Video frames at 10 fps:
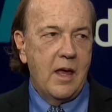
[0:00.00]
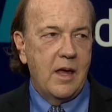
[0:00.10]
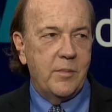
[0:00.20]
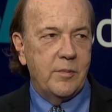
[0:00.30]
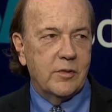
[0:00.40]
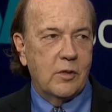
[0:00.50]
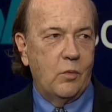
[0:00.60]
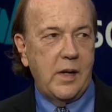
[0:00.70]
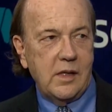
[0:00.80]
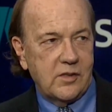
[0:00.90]
And people go,
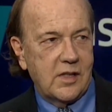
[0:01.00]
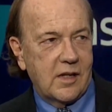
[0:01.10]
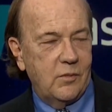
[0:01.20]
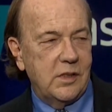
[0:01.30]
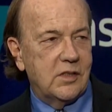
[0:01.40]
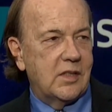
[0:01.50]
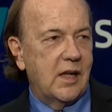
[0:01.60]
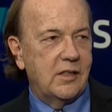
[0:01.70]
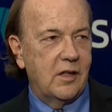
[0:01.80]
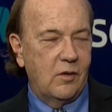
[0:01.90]
wait a second, we just
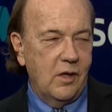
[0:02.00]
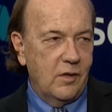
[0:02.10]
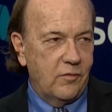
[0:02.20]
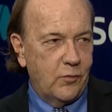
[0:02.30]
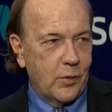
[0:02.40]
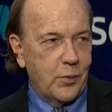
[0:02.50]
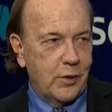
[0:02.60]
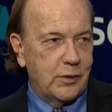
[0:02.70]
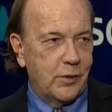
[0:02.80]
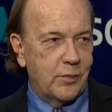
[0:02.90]
had,
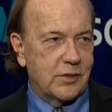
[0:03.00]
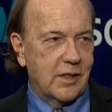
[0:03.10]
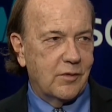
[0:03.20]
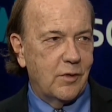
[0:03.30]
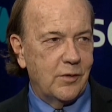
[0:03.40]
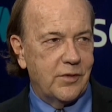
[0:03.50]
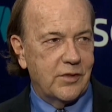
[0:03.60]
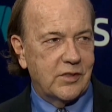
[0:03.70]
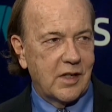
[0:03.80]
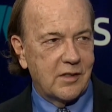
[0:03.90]
4.2% growth
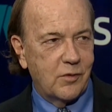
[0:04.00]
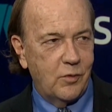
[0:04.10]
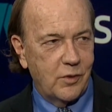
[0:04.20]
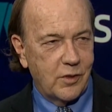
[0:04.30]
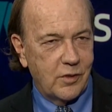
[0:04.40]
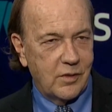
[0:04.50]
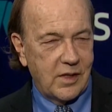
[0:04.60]
in the second quarter,